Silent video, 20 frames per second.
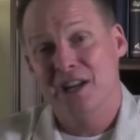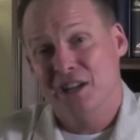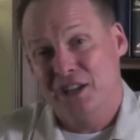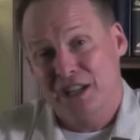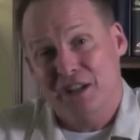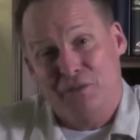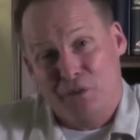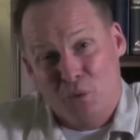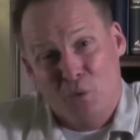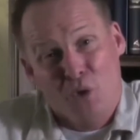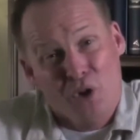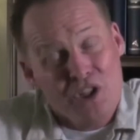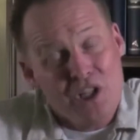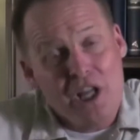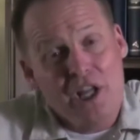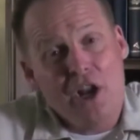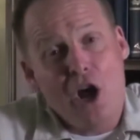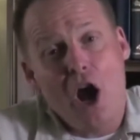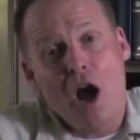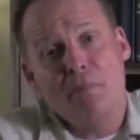if you would,
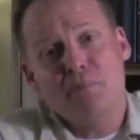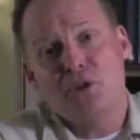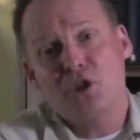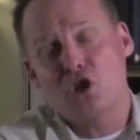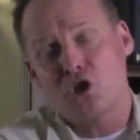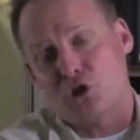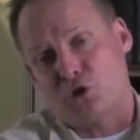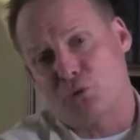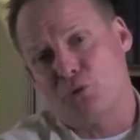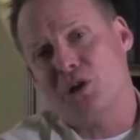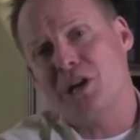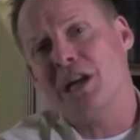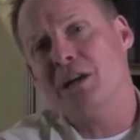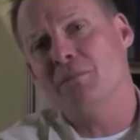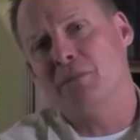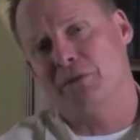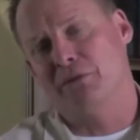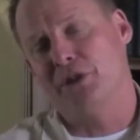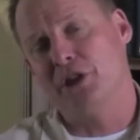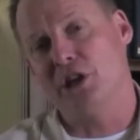get
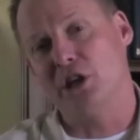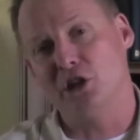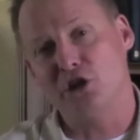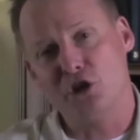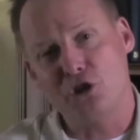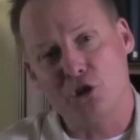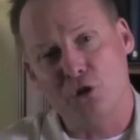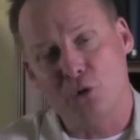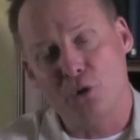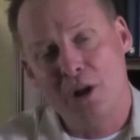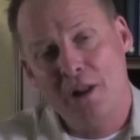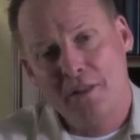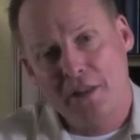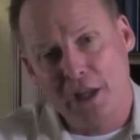upstream of the issue,